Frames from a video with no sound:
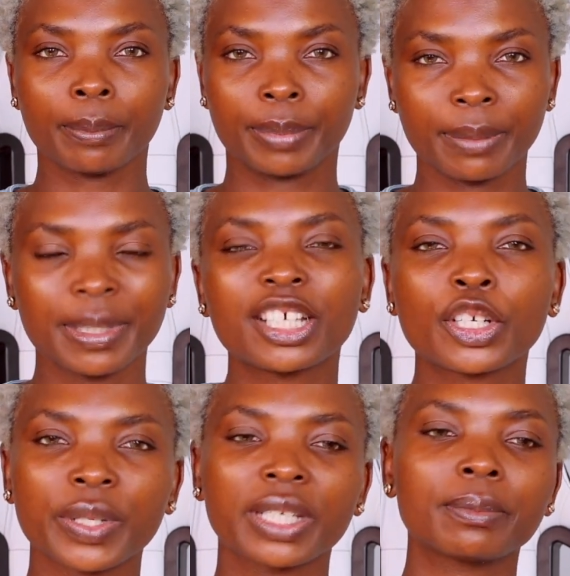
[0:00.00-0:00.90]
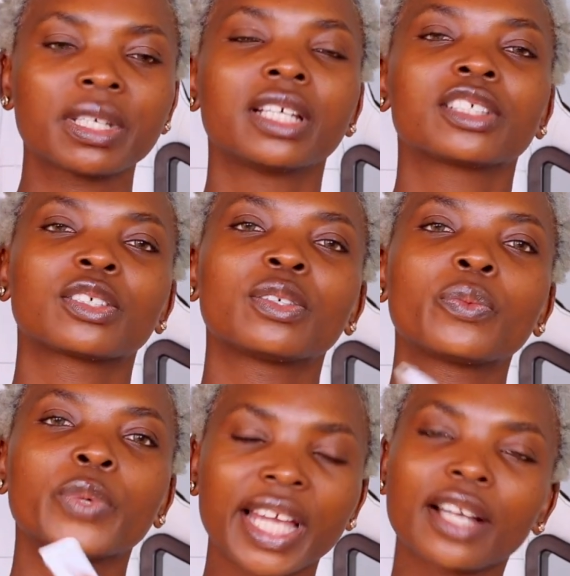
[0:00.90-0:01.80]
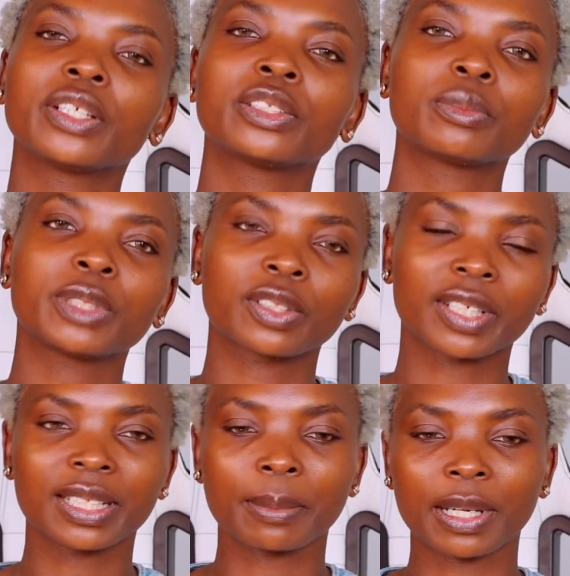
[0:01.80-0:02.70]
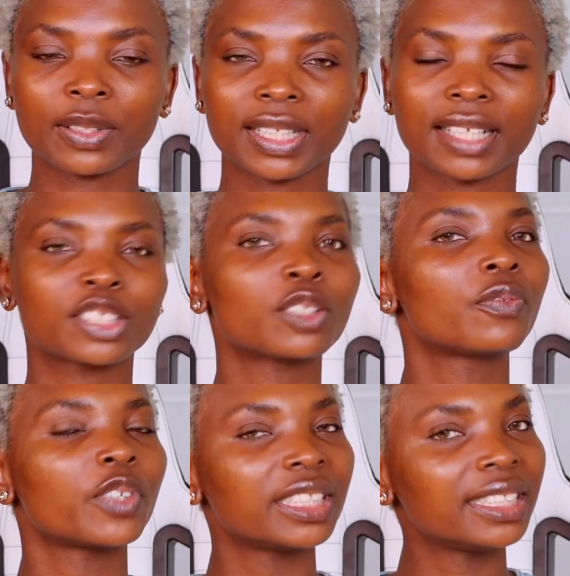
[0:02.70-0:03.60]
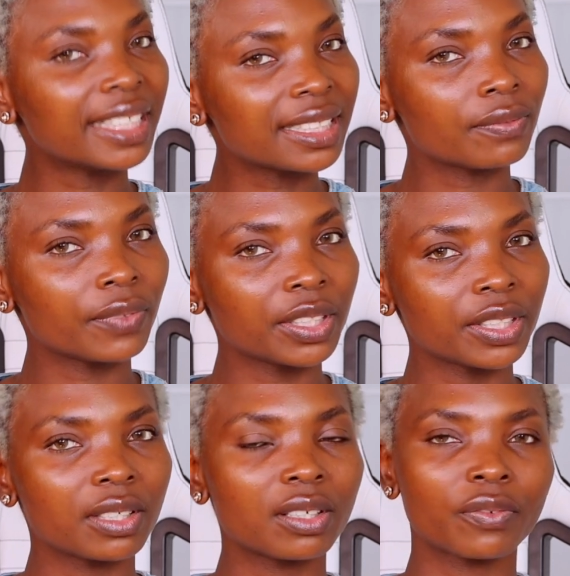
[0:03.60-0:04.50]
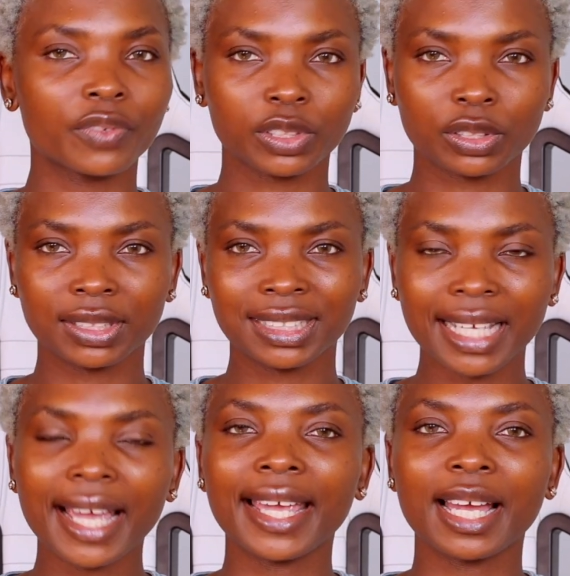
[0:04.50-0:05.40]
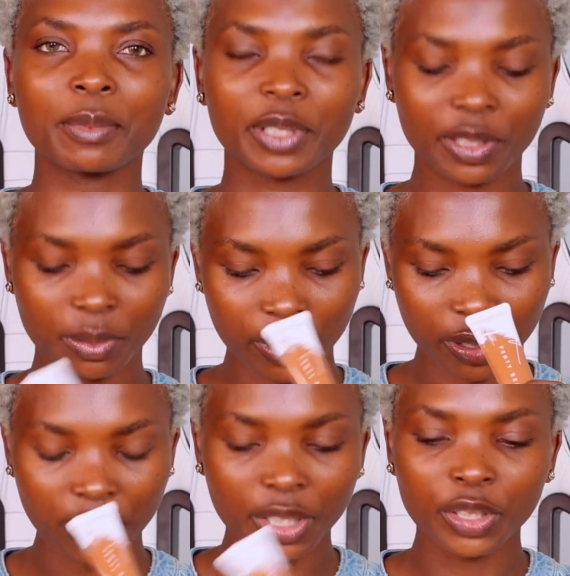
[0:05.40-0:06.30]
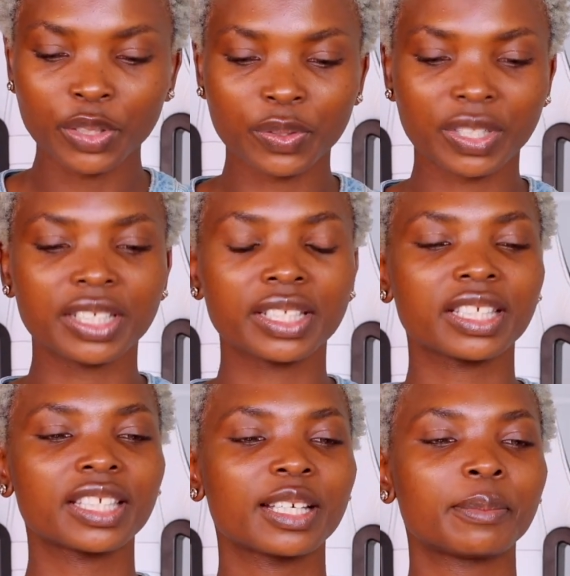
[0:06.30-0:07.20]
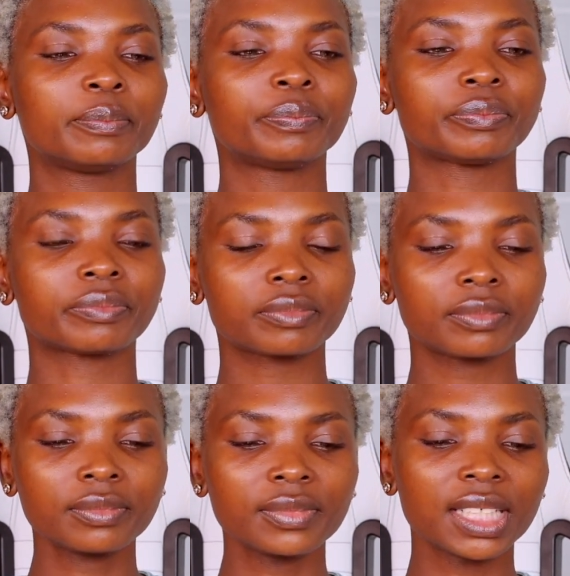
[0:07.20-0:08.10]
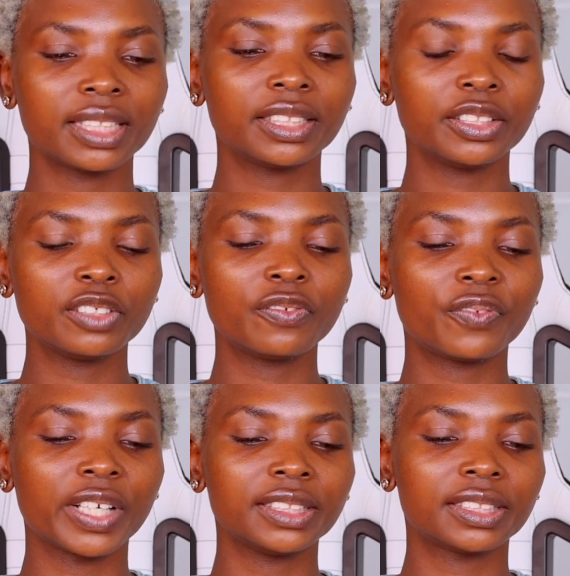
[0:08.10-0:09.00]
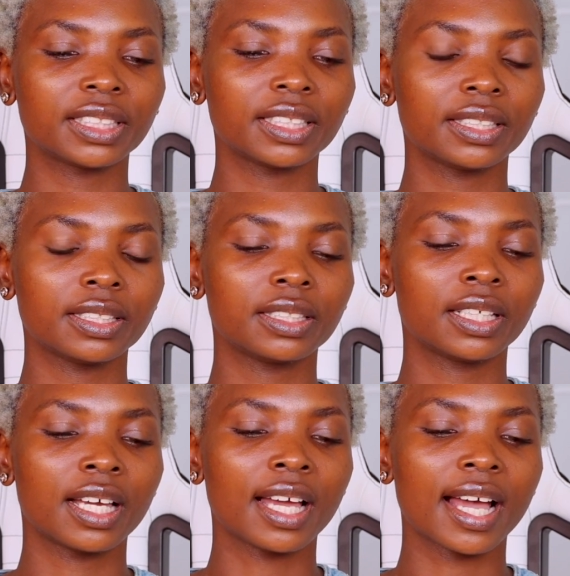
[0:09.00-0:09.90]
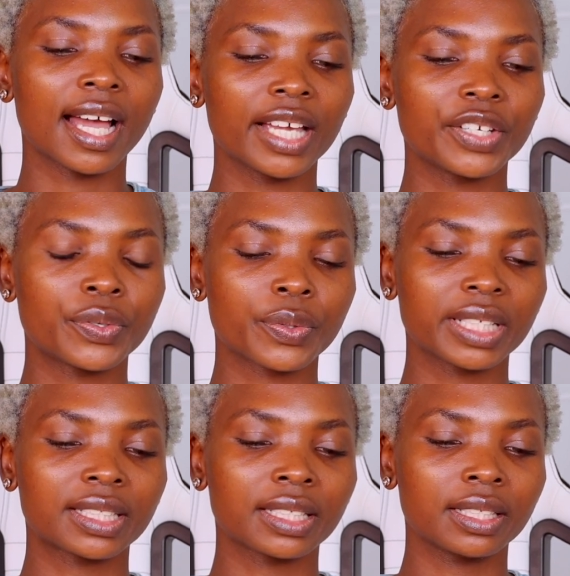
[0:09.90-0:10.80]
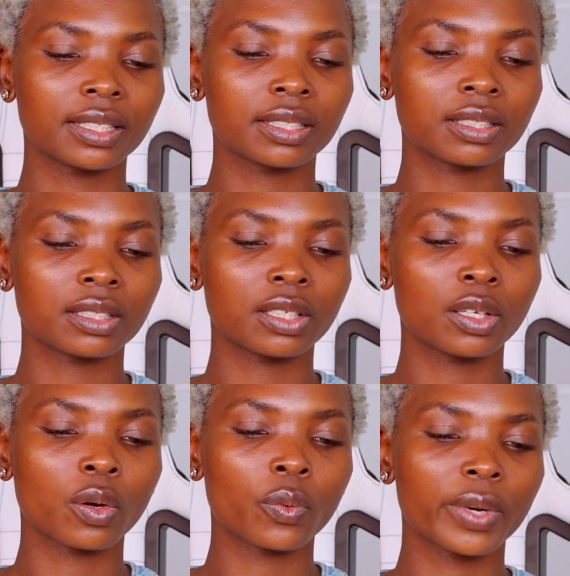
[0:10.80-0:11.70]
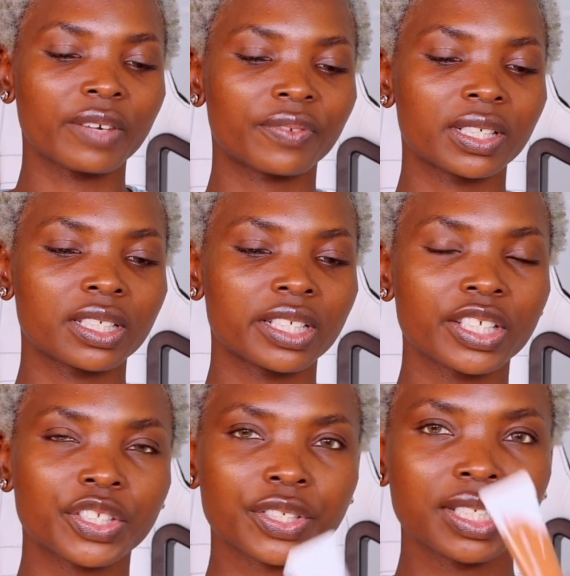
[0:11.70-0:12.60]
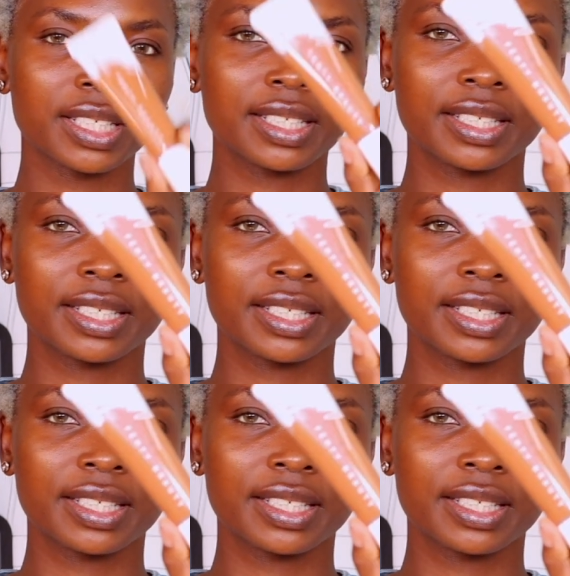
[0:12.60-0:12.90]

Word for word: BB cream. So we are going to be talking about that. So for this video, for today, I'm going to be using the, um, the new Fenty Hydrating Longwear Foundation.